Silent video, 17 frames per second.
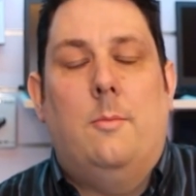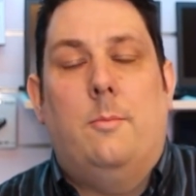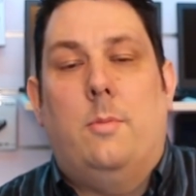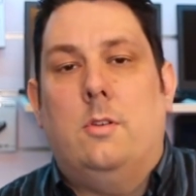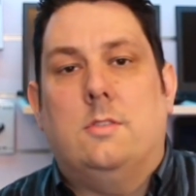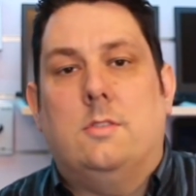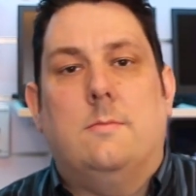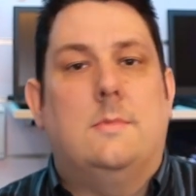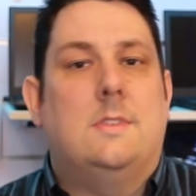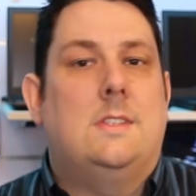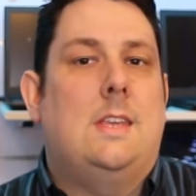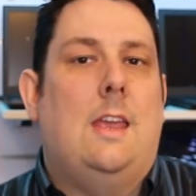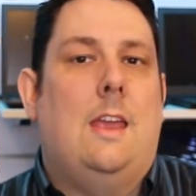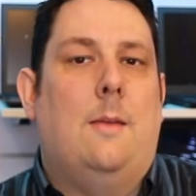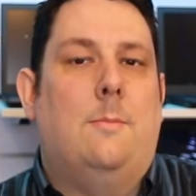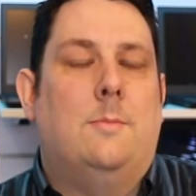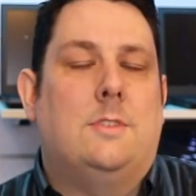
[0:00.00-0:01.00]
Put some
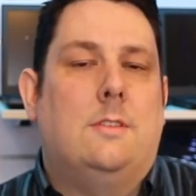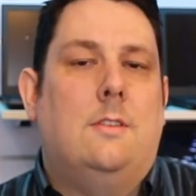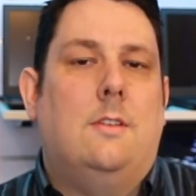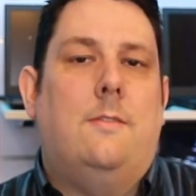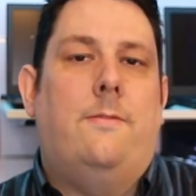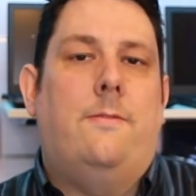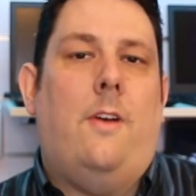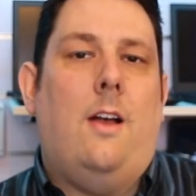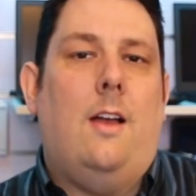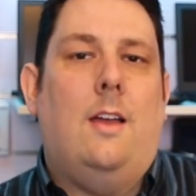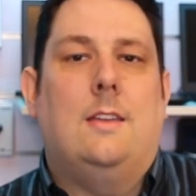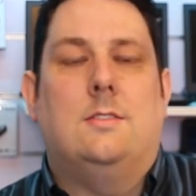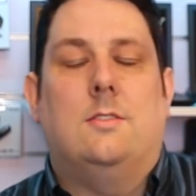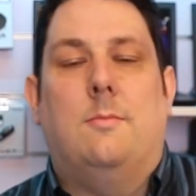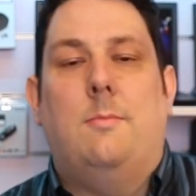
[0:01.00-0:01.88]
tips and advice,